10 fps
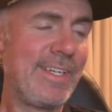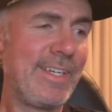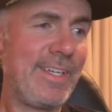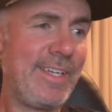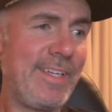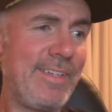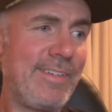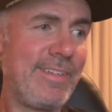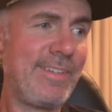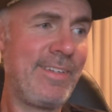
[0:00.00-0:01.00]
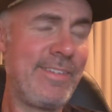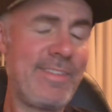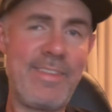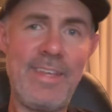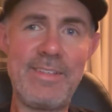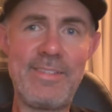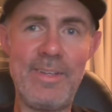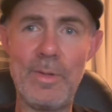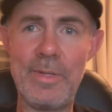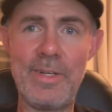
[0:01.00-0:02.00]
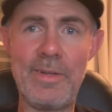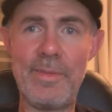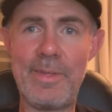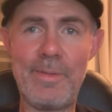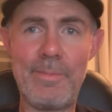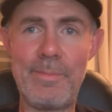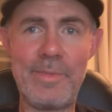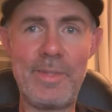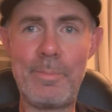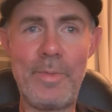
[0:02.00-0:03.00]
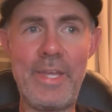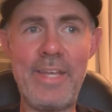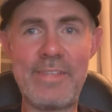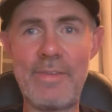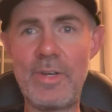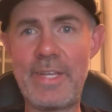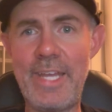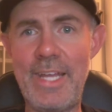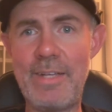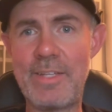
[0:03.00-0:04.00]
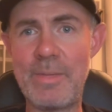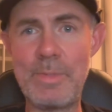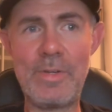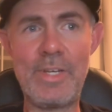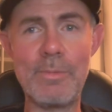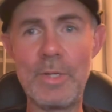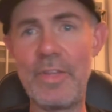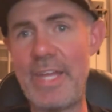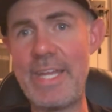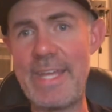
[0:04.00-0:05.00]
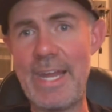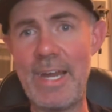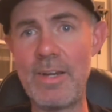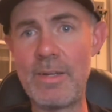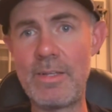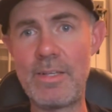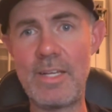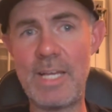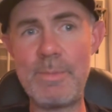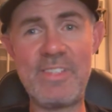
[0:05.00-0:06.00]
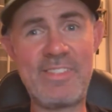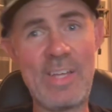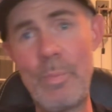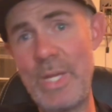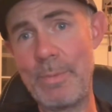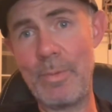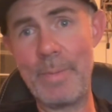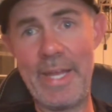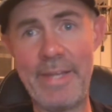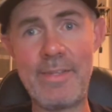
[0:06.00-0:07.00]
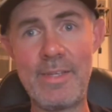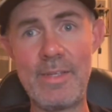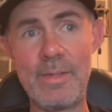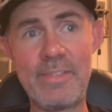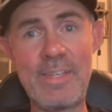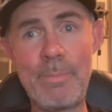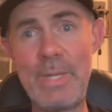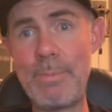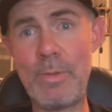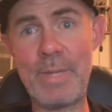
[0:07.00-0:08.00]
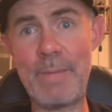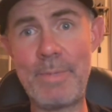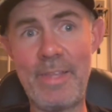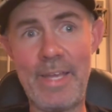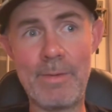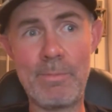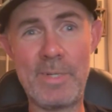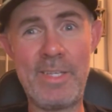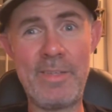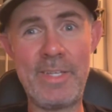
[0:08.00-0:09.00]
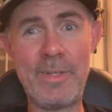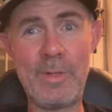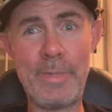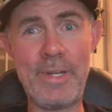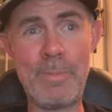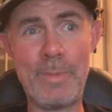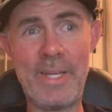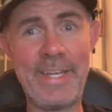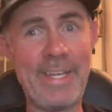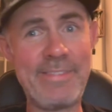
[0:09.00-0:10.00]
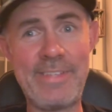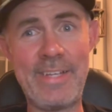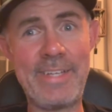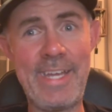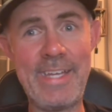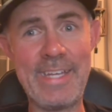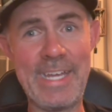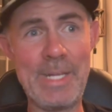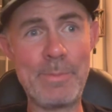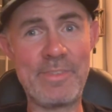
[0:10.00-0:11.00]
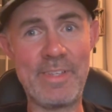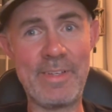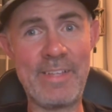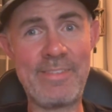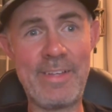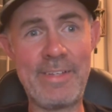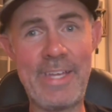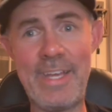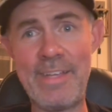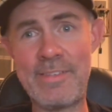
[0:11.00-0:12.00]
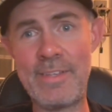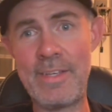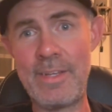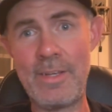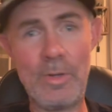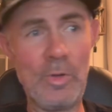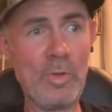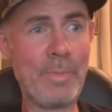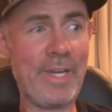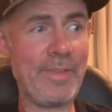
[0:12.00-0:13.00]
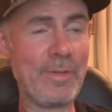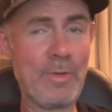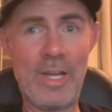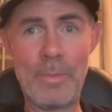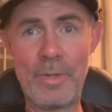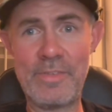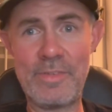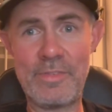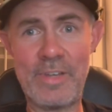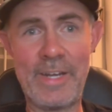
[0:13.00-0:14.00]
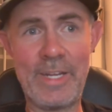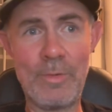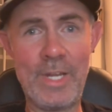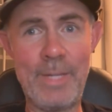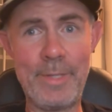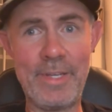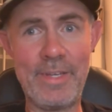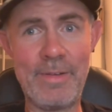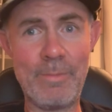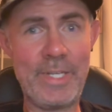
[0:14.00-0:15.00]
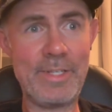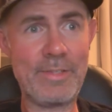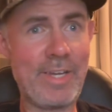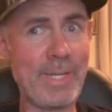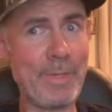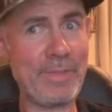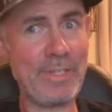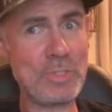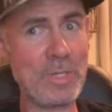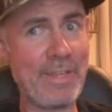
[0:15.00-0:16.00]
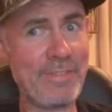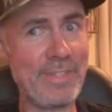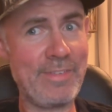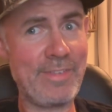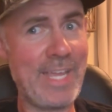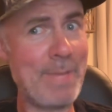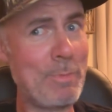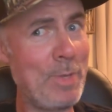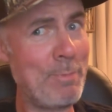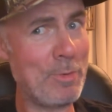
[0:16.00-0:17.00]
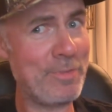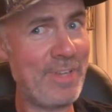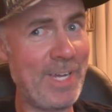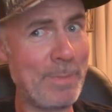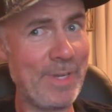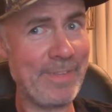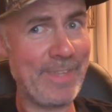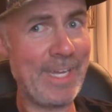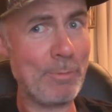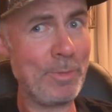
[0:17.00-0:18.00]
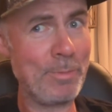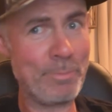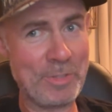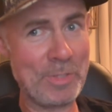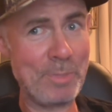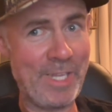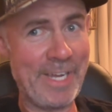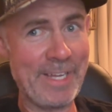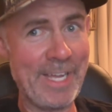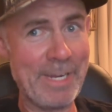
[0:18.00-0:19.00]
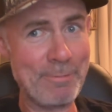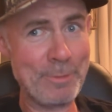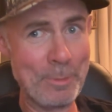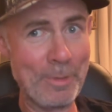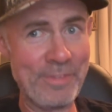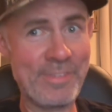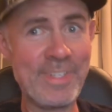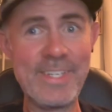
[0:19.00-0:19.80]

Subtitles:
And here's the thing, too. The Blaze Evercade community, will they care? I mean, some people might. And some people might be like, well, we are buying SNK games, and SNK's owned by the Crown Prince of Saudi Arabia, and we could talk about the atrocities of that, but we won't talk about that. We'll turn a blind eye, of course.